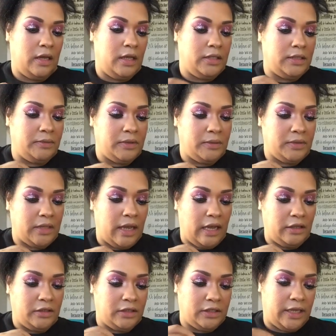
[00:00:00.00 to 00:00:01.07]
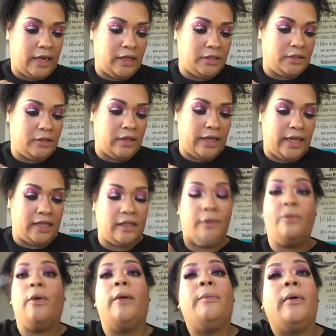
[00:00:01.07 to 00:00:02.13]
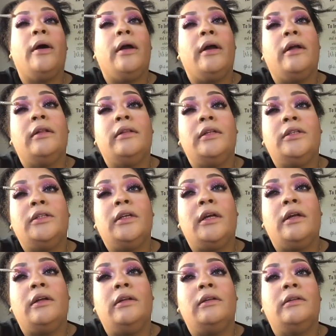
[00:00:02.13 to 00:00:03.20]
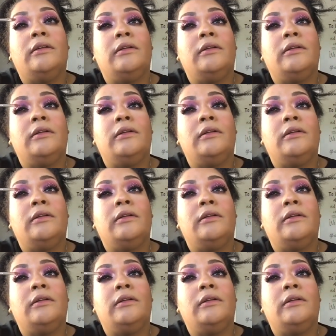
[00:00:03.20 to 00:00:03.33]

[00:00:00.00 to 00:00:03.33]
And sometimes I'll just get it so that I get the wet part of the gel,